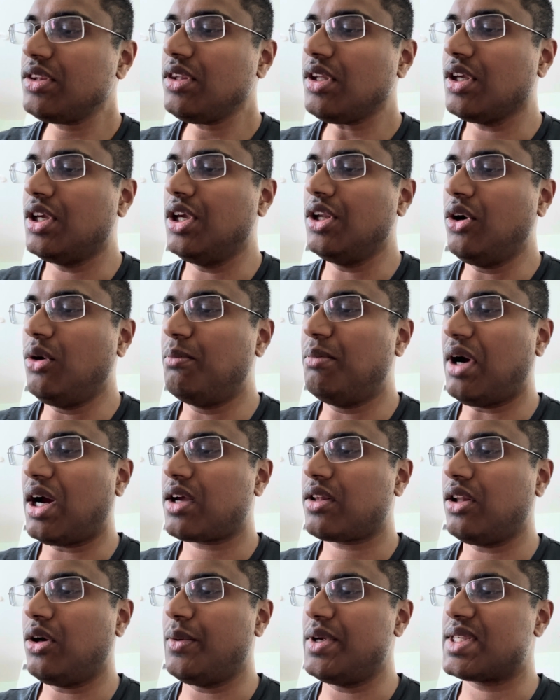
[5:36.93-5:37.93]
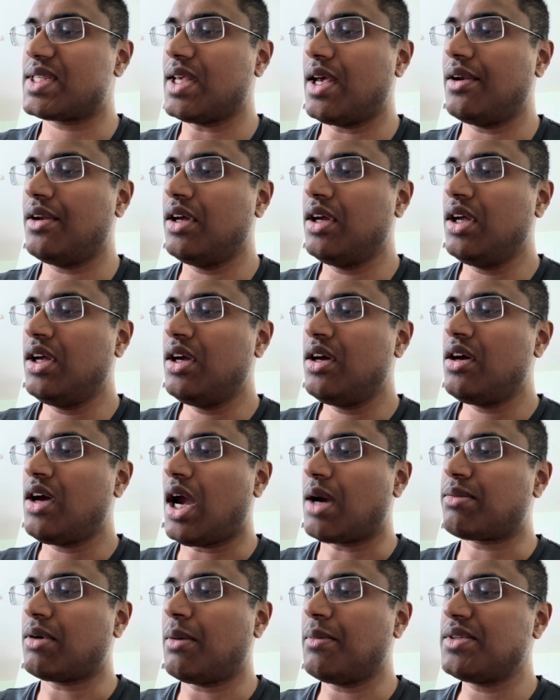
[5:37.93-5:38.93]
You know, Buck, Chloe said, I
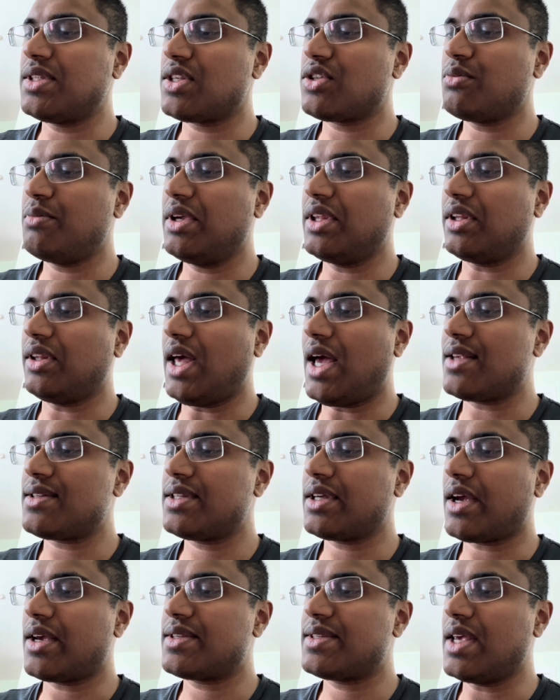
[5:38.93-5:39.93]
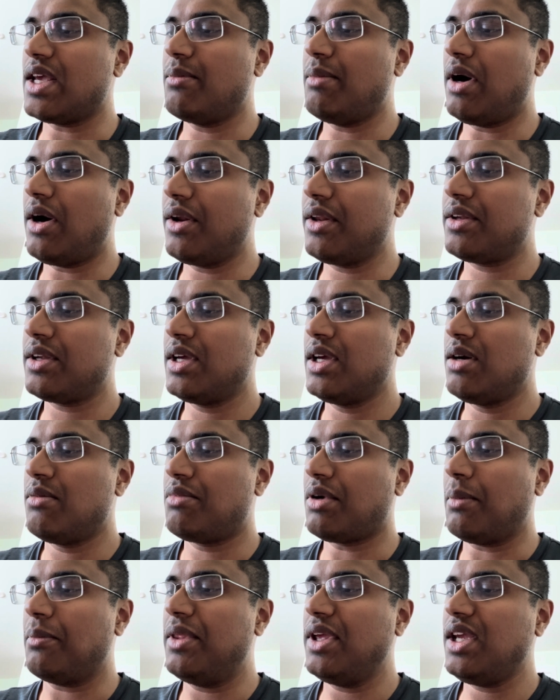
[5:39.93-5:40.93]
promise this will be the last thing I say about it, but
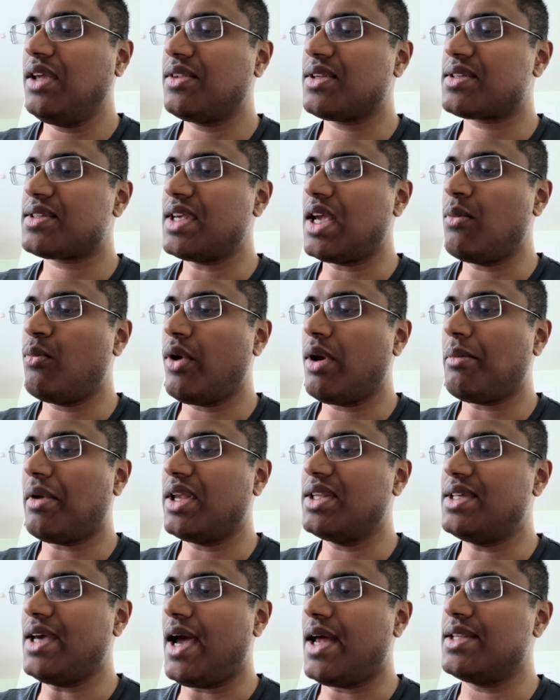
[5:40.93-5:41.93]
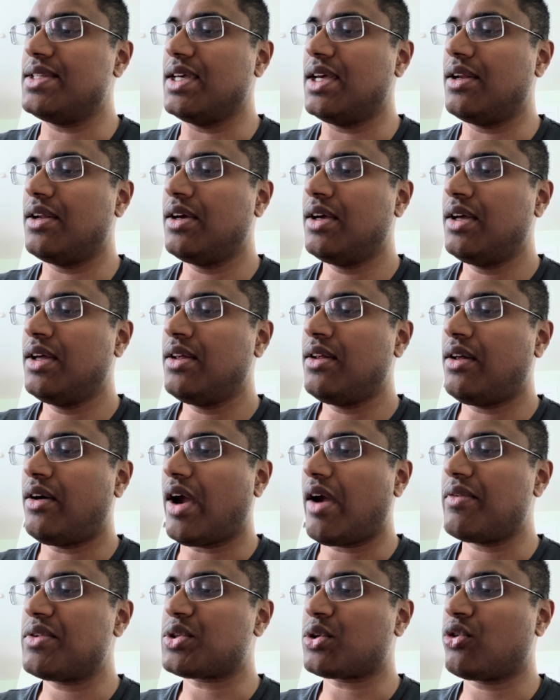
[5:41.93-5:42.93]
I'm thinking the same way my dad did. I
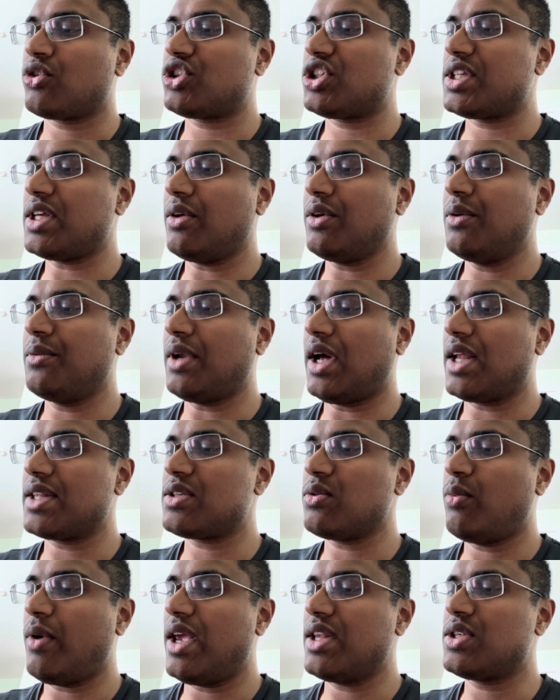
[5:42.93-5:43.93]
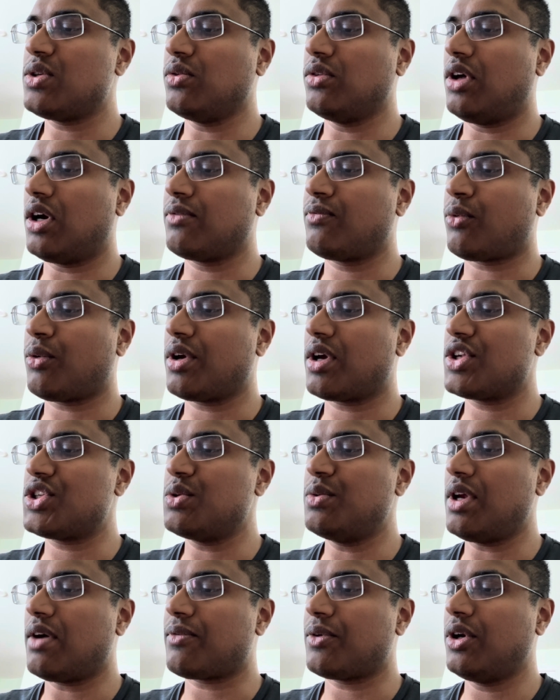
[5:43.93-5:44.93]
have this urge to tell you not to wait too long because you
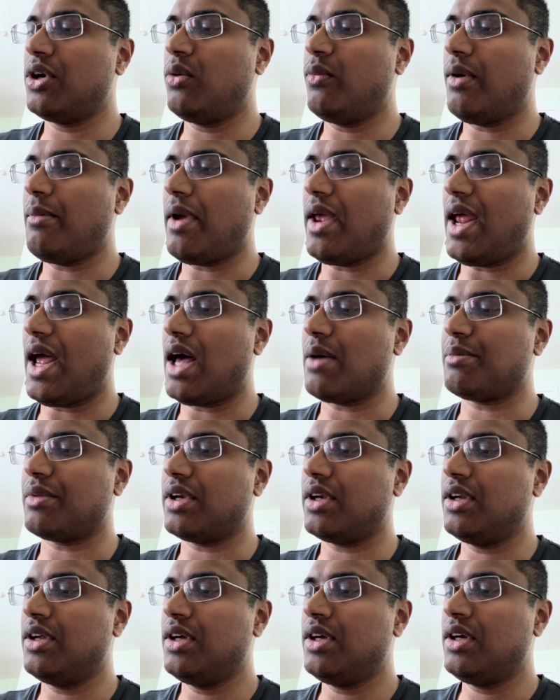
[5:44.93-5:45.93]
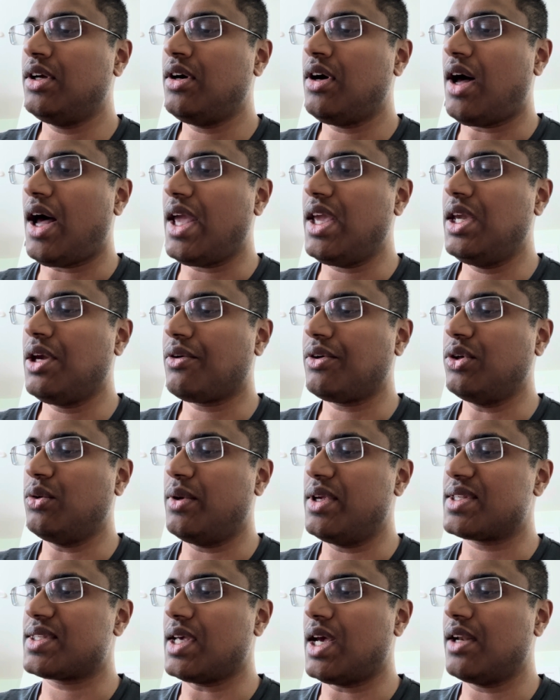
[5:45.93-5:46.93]
never know what might happen. I hear you, he
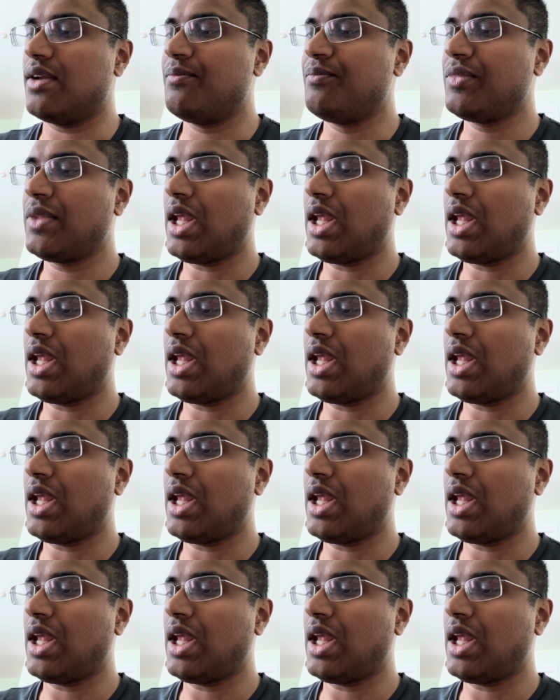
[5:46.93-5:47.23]
said.